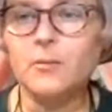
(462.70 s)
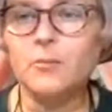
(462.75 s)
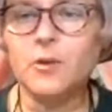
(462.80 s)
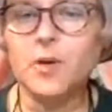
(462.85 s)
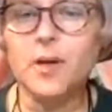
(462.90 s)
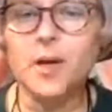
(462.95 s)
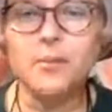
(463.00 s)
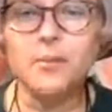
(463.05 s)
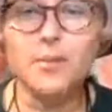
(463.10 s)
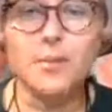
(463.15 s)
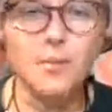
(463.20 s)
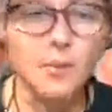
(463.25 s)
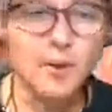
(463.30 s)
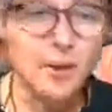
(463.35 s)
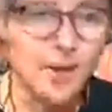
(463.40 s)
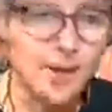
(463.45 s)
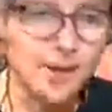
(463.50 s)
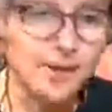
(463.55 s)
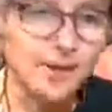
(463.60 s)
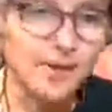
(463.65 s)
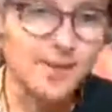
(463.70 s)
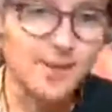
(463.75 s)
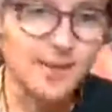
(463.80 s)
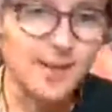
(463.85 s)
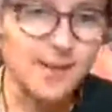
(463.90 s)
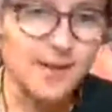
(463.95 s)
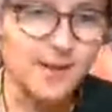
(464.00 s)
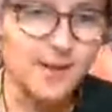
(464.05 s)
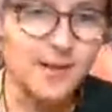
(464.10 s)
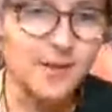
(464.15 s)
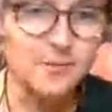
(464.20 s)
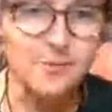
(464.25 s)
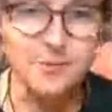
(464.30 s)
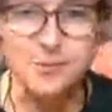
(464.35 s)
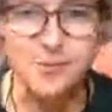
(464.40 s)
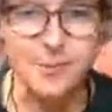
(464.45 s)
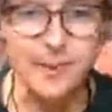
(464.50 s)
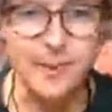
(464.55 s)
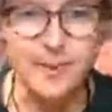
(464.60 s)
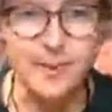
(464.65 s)
when I'm depressed, I don't
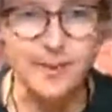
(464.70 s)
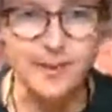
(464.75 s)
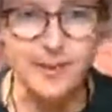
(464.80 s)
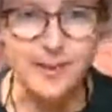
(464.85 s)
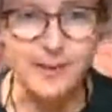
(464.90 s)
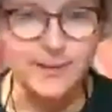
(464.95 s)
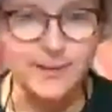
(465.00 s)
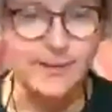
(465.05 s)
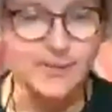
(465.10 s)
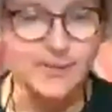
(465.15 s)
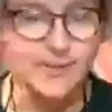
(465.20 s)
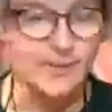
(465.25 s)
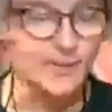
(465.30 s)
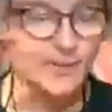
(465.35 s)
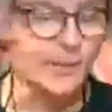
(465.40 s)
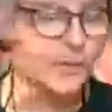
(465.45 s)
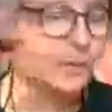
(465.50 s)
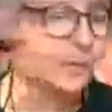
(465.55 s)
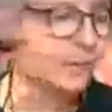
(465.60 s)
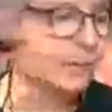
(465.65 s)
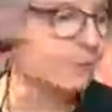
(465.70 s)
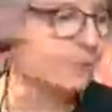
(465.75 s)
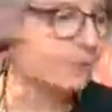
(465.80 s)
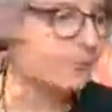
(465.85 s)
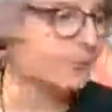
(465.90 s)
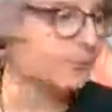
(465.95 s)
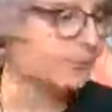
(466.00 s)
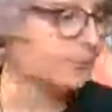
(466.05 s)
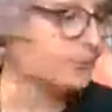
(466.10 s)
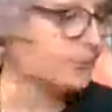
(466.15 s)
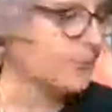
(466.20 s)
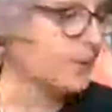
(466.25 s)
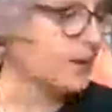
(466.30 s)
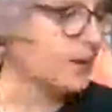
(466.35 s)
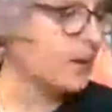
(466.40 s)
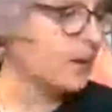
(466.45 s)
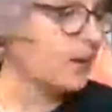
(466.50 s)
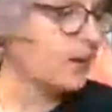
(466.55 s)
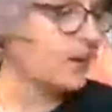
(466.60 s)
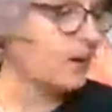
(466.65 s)
do anything. So
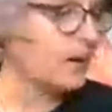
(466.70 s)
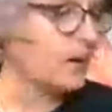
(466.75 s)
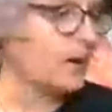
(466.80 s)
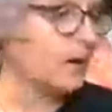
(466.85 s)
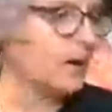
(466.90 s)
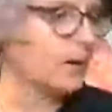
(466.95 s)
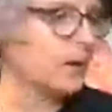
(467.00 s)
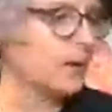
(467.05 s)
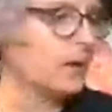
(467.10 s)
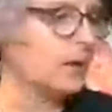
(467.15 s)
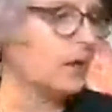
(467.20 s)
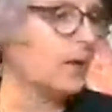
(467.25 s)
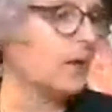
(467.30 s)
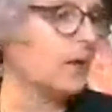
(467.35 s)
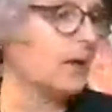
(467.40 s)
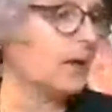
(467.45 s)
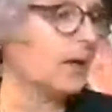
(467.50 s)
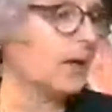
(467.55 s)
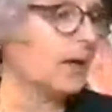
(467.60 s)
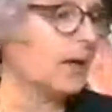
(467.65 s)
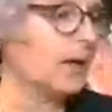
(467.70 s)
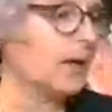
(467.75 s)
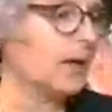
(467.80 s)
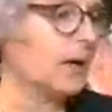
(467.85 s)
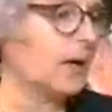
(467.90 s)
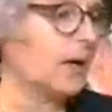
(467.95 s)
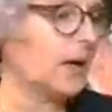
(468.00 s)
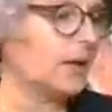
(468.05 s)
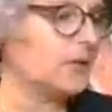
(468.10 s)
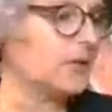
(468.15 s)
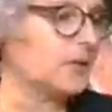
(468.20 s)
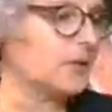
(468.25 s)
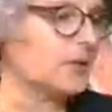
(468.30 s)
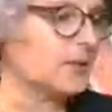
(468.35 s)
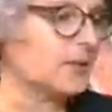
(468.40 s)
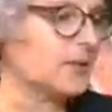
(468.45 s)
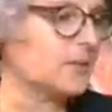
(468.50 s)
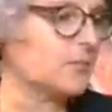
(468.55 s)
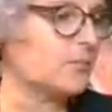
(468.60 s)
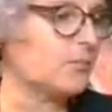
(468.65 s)
uh, I
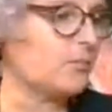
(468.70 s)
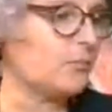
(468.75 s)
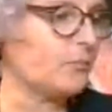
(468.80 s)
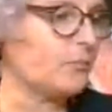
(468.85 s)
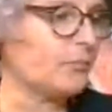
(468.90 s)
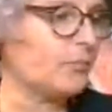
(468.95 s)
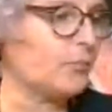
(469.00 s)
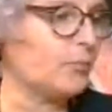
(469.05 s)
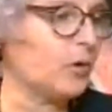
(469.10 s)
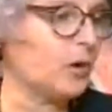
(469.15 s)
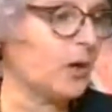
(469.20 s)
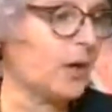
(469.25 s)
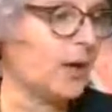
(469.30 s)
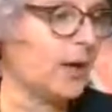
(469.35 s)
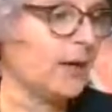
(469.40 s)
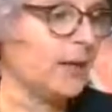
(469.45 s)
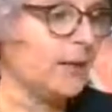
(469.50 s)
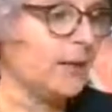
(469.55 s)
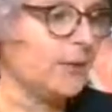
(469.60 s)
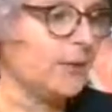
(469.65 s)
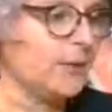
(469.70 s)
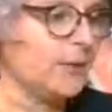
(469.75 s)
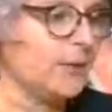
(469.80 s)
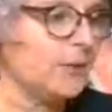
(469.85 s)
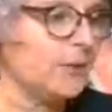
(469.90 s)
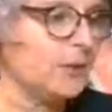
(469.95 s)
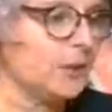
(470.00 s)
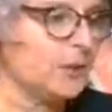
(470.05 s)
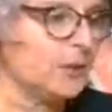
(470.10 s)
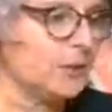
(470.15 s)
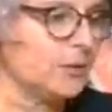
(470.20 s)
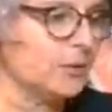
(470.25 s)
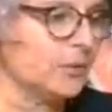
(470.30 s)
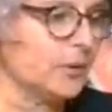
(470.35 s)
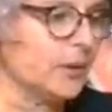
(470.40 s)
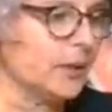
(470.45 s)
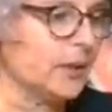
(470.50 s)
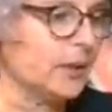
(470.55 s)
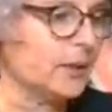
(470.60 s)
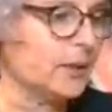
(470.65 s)
just, what I do
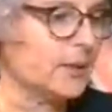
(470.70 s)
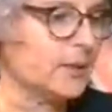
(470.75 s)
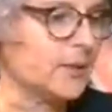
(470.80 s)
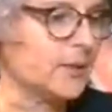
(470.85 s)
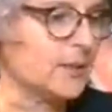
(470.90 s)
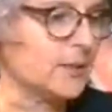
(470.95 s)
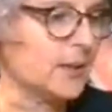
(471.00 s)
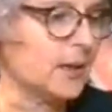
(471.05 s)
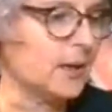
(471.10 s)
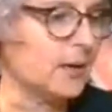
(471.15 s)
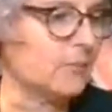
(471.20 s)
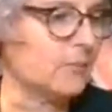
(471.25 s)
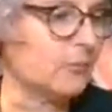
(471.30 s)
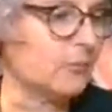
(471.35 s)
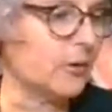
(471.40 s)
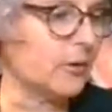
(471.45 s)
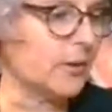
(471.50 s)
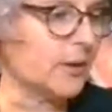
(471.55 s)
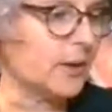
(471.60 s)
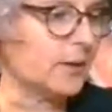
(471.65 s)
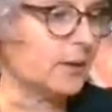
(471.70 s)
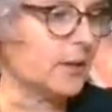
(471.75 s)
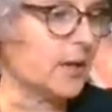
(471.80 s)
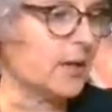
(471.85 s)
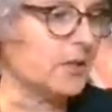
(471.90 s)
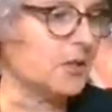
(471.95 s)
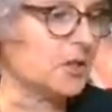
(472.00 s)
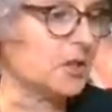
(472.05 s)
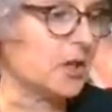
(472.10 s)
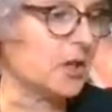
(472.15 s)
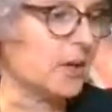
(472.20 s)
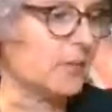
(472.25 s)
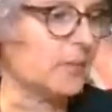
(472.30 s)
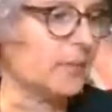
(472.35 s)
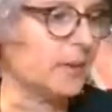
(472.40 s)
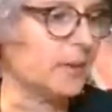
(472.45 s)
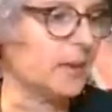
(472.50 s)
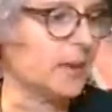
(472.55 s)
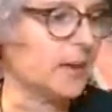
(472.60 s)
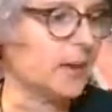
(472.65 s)
is with online shopping
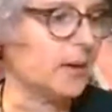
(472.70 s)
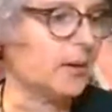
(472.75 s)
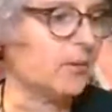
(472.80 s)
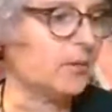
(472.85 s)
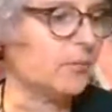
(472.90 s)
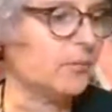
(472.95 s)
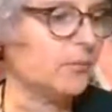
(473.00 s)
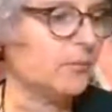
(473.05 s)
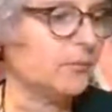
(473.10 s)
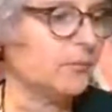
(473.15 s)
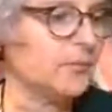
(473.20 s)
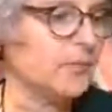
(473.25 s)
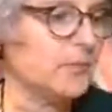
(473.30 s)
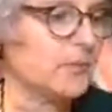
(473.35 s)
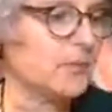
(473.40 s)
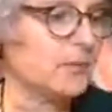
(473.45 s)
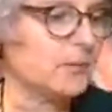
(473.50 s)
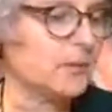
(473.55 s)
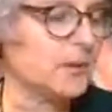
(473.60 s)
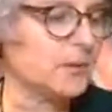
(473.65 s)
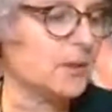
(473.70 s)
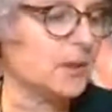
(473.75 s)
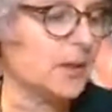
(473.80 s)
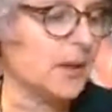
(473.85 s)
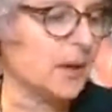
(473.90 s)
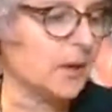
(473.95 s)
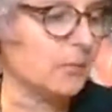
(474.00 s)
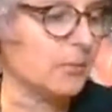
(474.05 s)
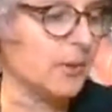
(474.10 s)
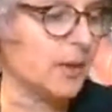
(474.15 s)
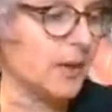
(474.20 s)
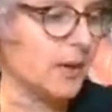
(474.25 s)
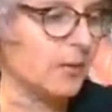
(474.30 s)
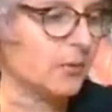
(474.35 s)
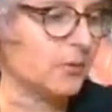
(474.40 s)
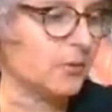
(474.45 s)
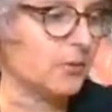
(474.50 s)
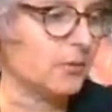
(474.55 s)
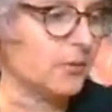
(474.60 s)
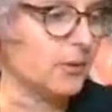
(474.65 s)
now to help counter
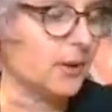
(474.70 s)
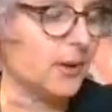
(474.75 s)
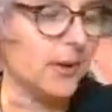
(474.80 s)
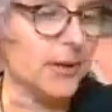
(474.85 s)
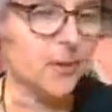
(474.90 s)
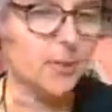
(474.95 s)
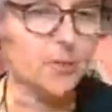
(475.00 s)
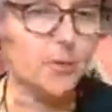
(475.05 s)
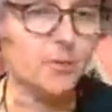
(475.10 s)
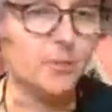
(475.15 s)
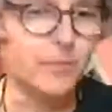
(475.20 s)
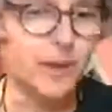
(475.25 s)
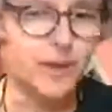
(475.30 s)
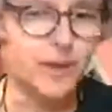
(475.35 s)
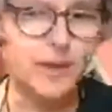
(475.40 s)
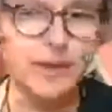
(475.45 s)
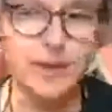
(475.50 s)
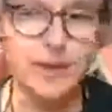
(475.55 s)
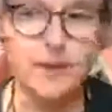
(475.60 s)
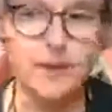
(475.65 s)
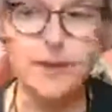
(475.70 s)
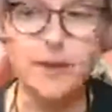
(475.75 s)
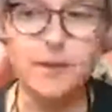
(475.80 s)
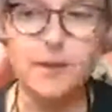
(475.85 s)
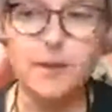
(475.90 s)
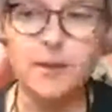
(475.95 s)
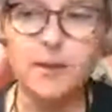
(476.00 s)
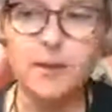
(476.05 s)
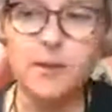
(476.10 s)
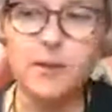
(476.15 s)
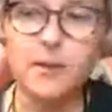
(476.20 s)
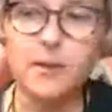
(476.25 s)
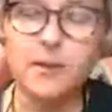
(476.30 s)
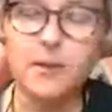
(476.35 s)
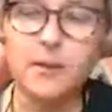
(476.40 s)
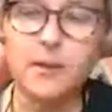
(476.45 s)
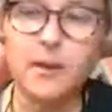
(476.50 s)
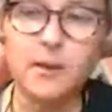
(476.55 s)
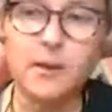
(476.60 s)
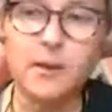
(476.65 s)
the hypomanic
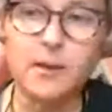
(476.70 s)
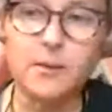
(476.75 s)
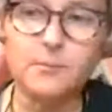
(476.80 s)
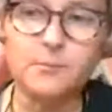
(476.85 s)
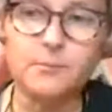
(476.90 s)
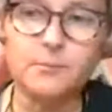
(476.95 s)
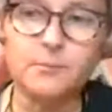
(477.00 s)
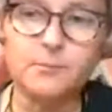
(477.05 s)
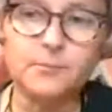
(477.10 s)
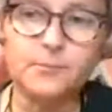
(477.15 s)
um,